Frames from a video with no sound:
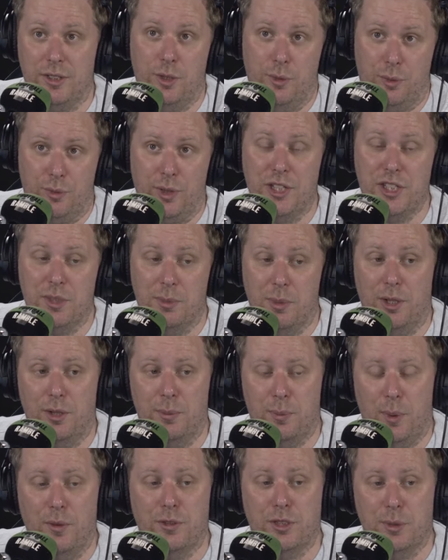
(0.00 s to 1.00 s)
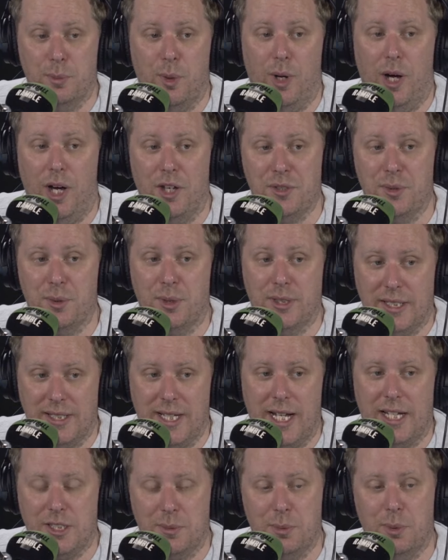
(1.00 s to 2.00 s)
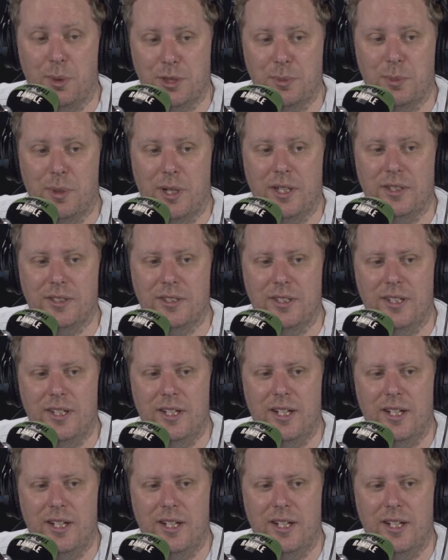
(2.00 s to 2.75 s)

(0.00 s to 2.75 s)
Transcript: good friends of mine, who both support Arsenal and their dad supports Spurs.